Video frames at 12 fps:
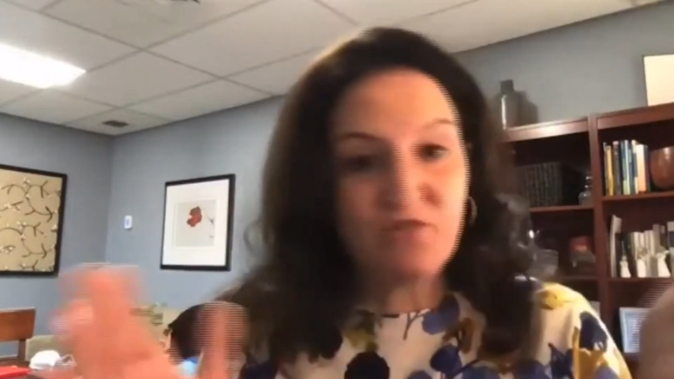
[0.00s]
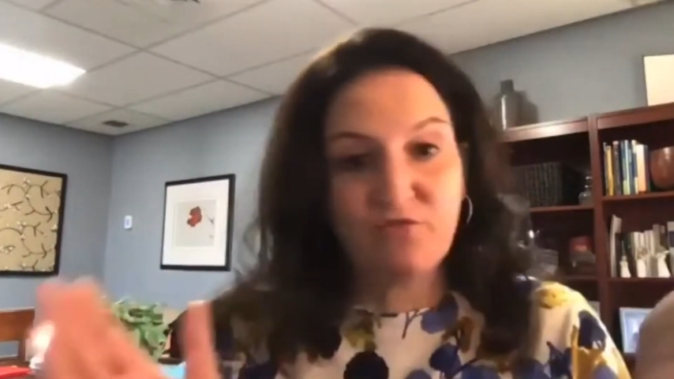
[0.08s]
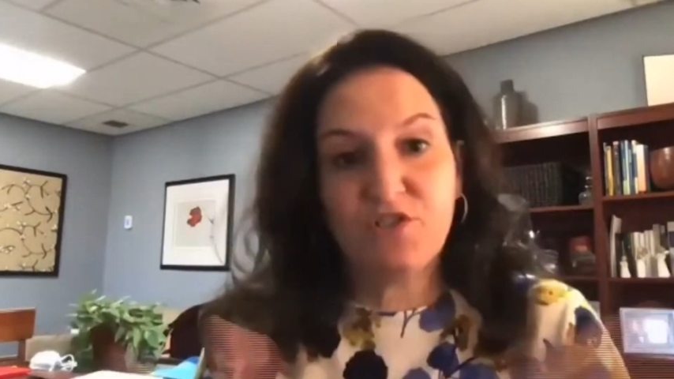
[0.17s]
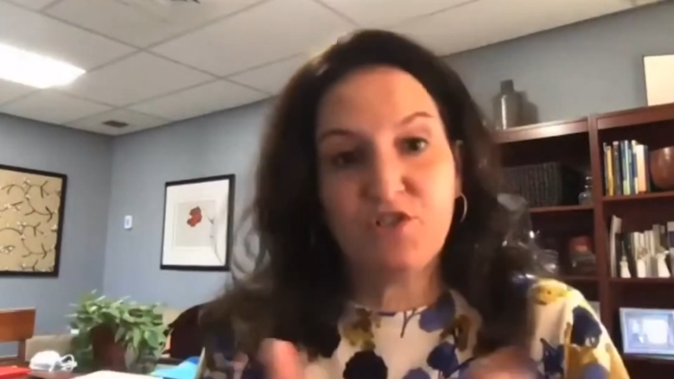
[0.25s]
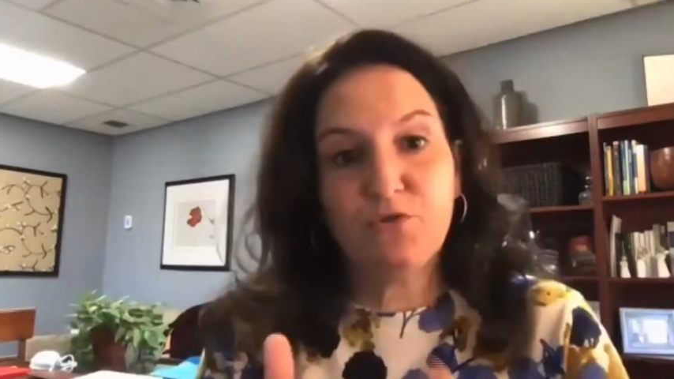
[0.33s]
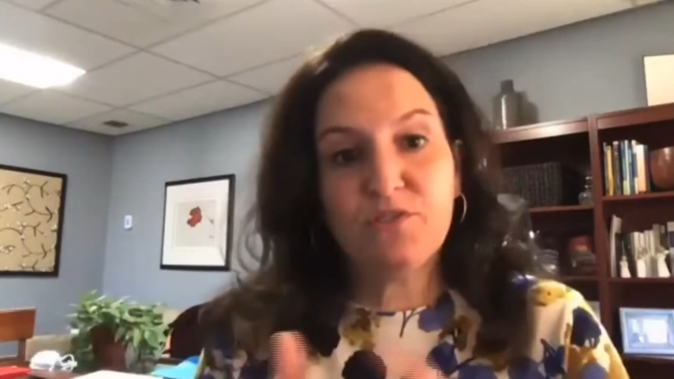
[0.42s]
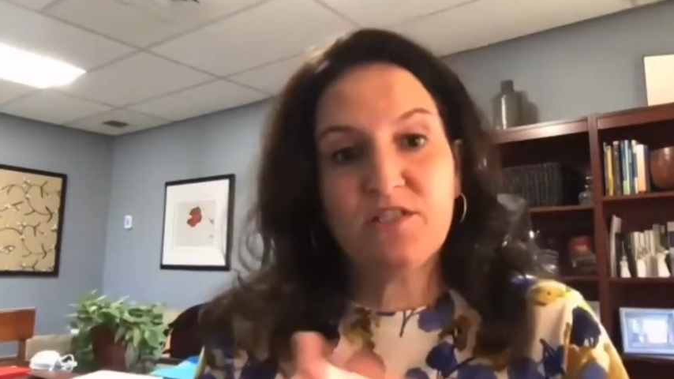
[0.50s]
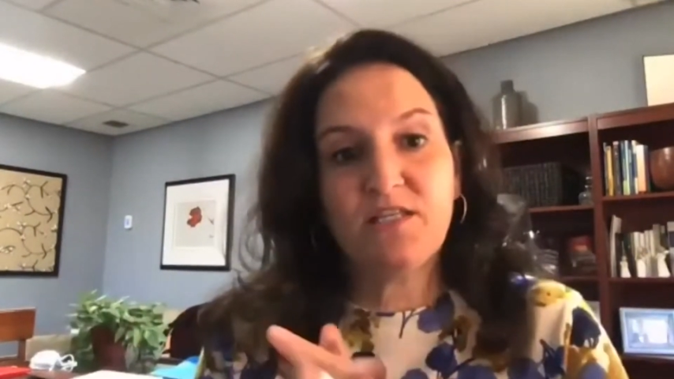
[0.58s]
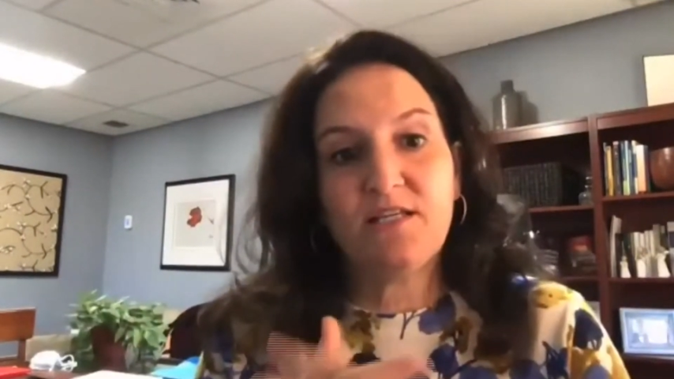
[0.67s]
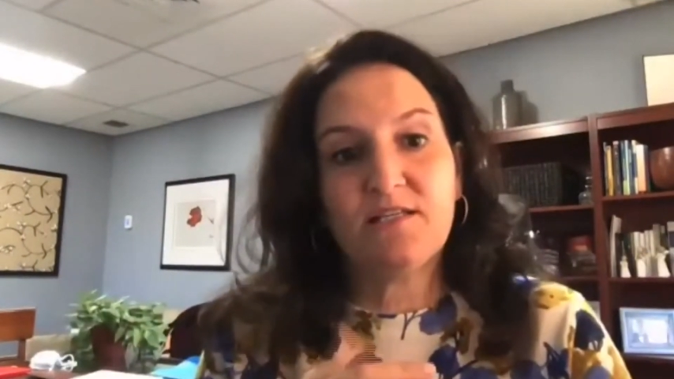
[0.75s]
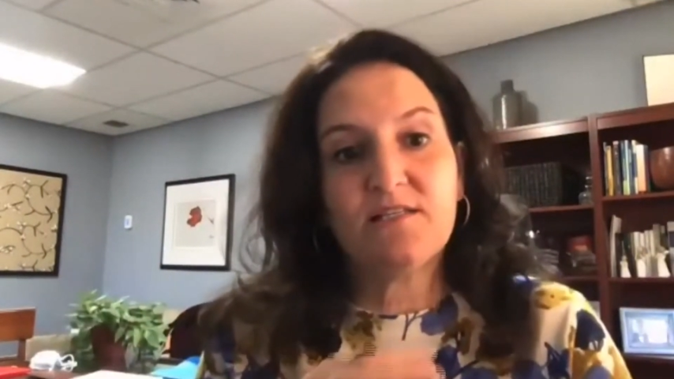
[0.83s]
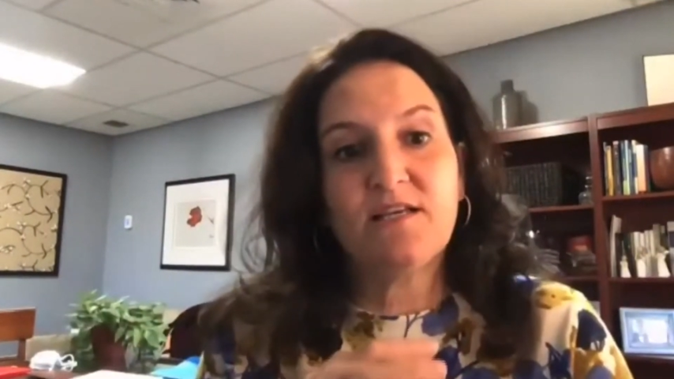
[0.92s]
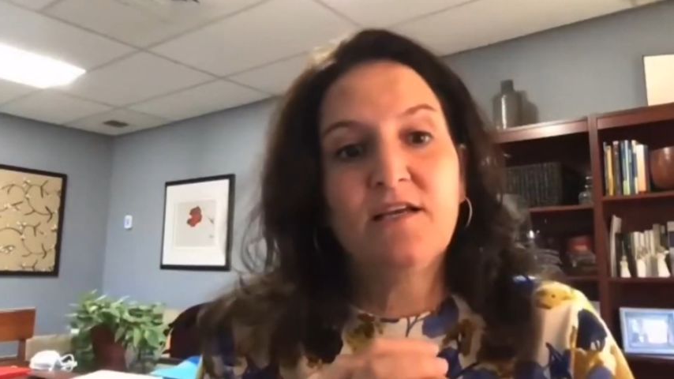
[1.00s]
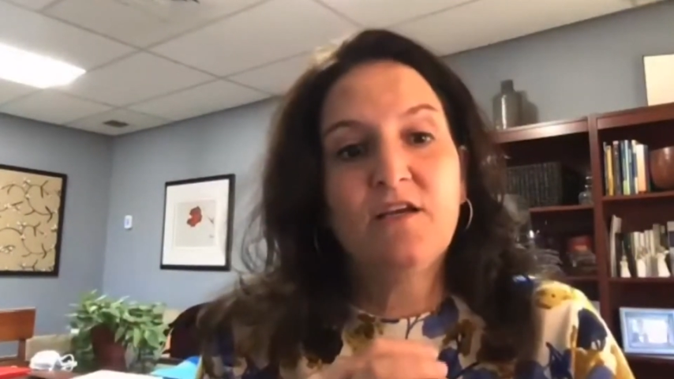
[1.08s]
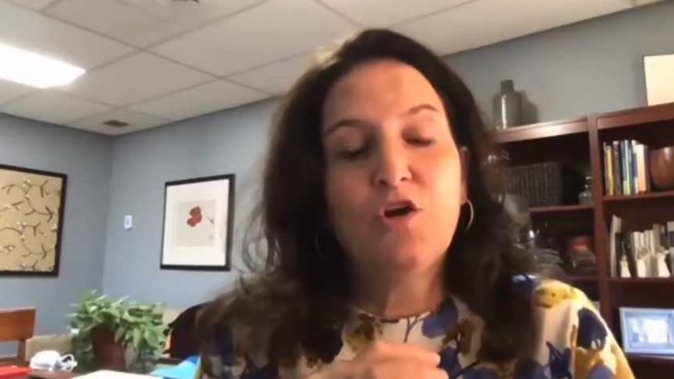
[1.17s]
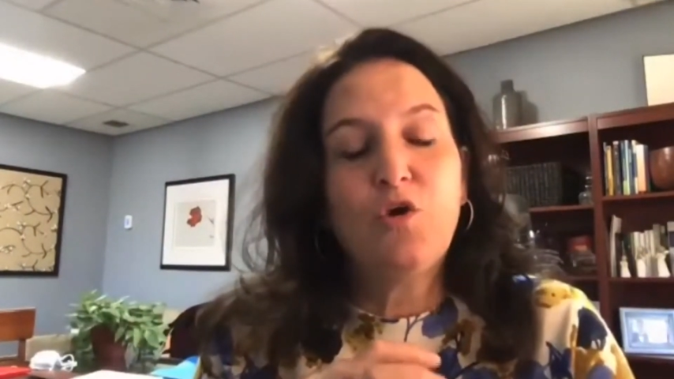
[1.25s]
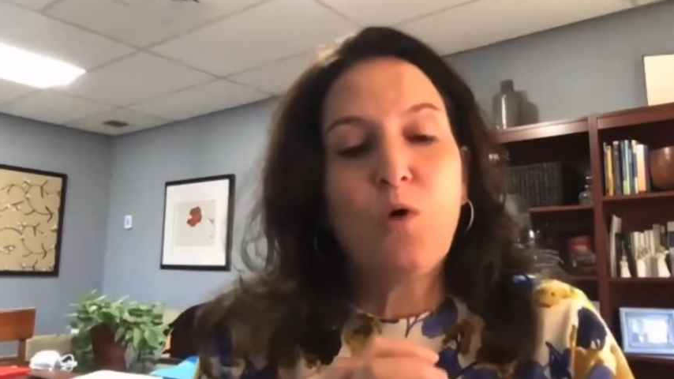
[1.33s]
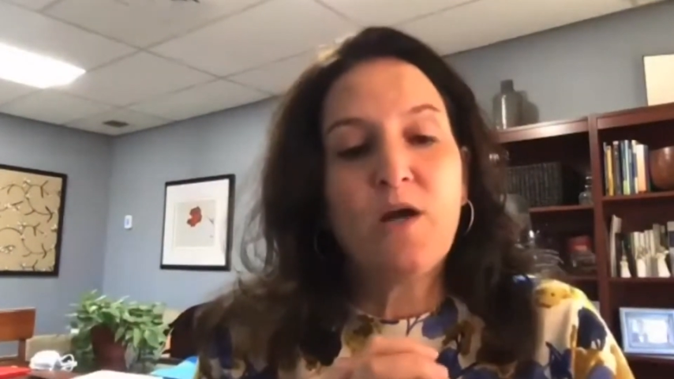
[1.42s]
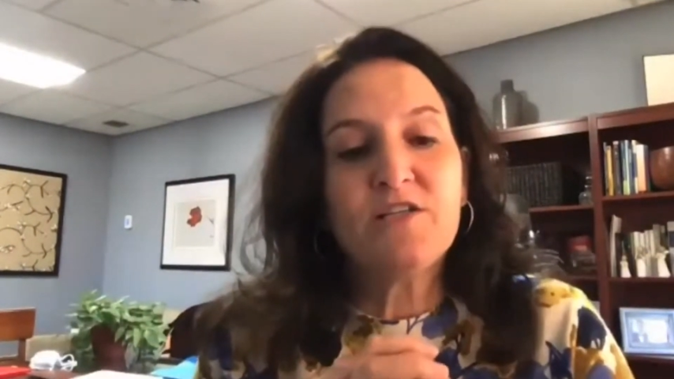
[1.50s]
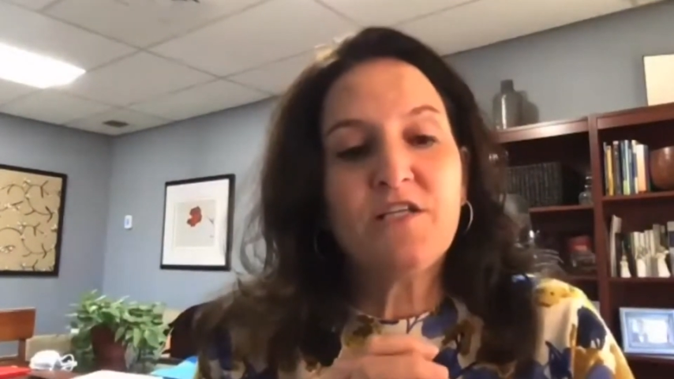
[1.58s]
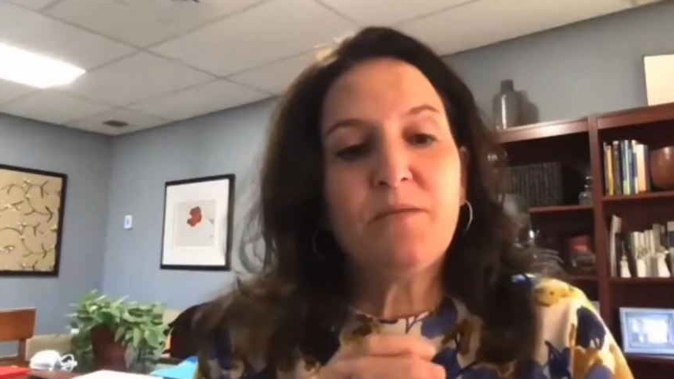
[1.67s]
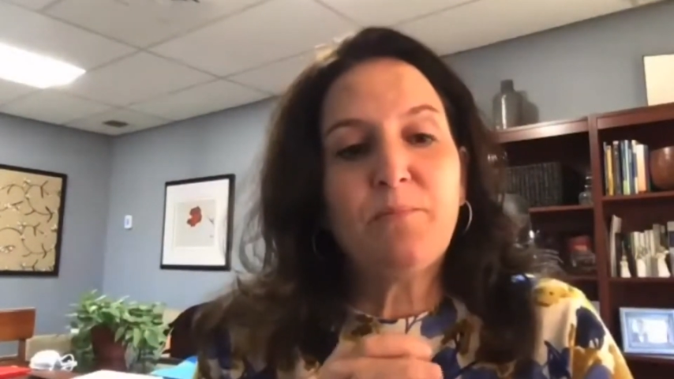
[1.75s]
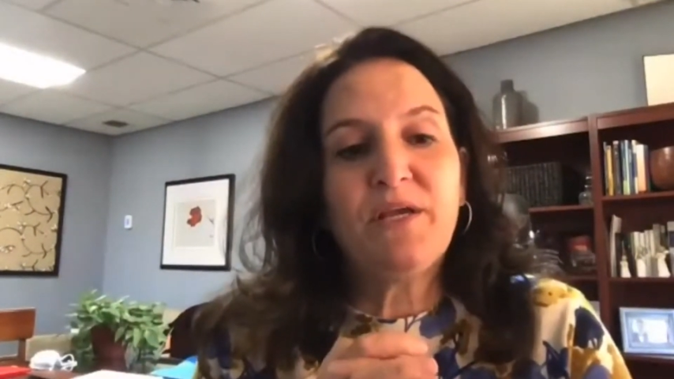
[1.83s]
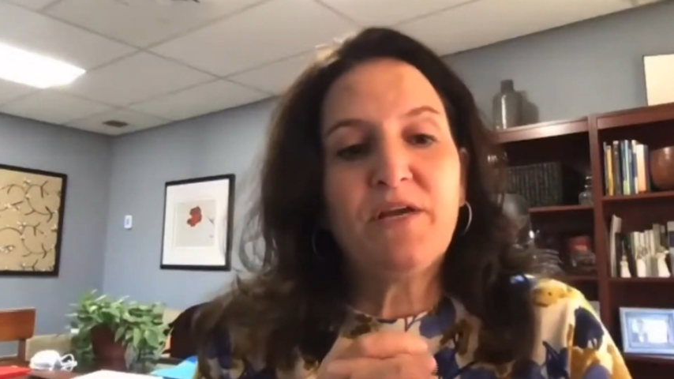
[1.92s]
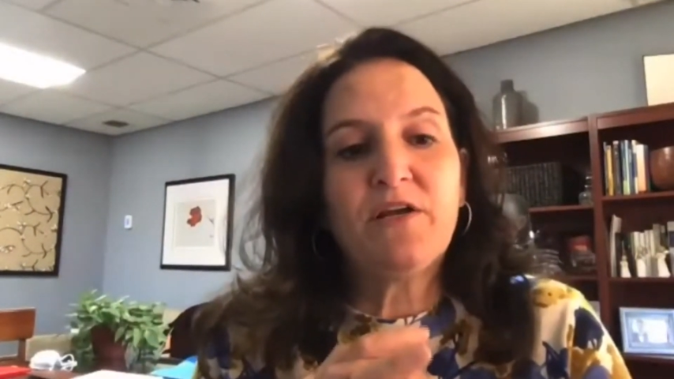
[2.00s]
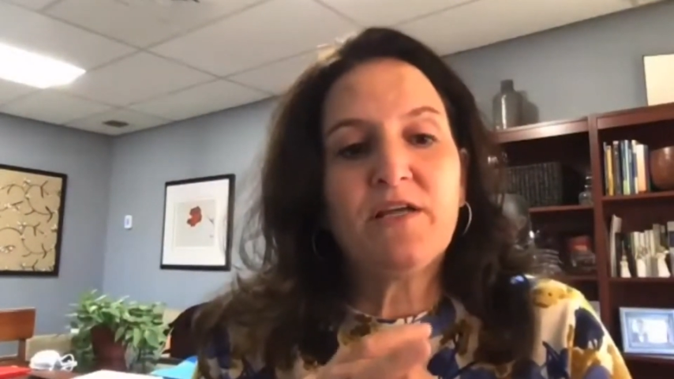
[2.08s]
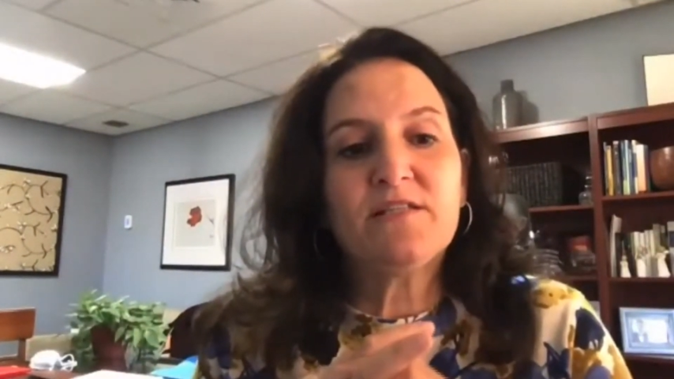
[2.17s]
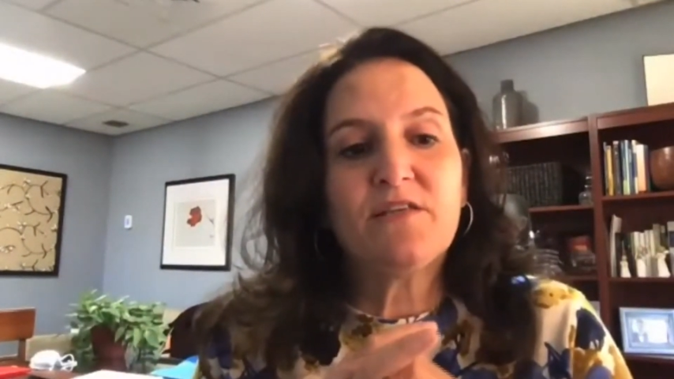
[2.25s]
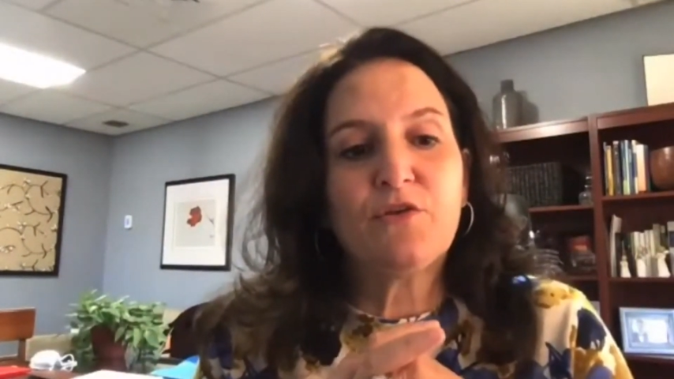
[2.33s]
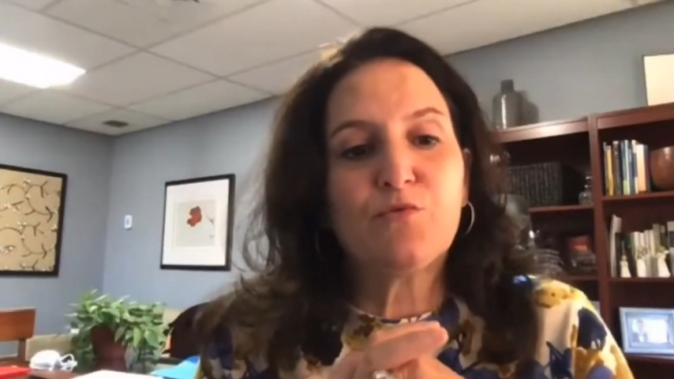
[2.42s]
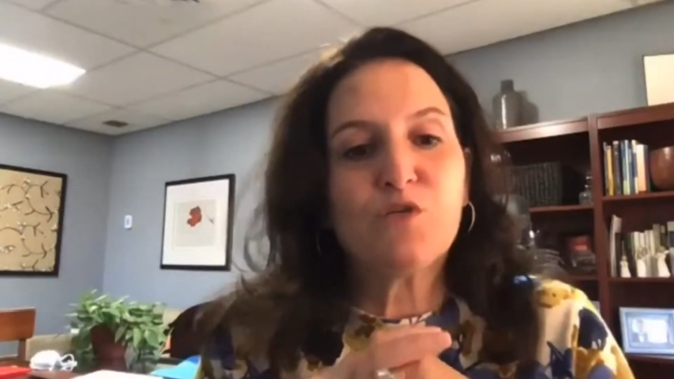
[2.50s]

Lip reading: to reduce these quarantine periods and the